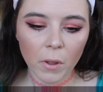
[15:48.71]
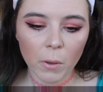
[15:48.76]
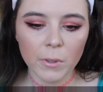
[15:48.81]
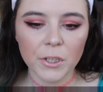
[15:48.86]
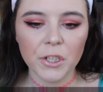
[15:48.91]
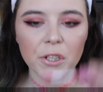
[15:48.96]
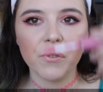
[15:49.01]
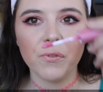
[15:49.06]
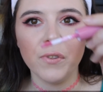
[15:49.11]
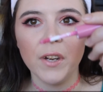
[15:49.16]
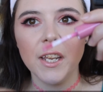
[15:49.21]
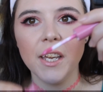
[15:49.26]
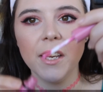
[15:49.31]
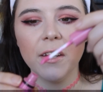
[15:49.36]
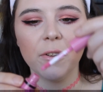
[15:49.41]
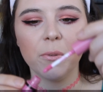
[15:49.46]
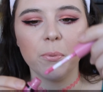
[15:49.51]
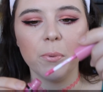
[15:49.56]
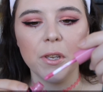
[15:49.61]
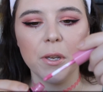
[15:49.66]
which is funny
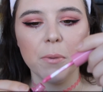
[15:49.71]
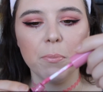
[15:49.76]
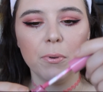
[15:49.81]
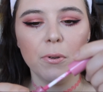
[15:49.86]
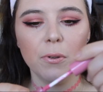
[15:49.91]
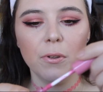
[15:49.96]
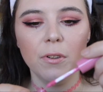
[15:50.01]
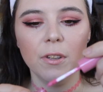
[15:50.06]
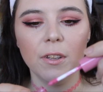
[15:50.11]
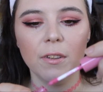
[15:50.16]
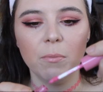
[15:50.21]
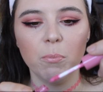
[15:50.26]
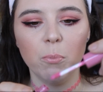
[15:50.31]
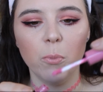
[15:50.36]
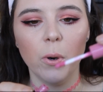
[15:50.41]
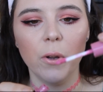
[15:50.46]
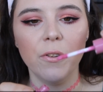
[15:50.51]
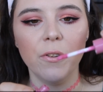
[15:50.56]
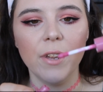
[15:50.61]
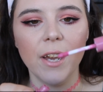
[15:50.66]
because when you pull the
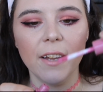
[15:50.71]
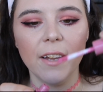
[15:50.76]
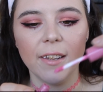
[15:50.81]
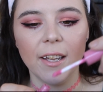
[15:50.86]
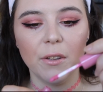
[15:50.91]
wand out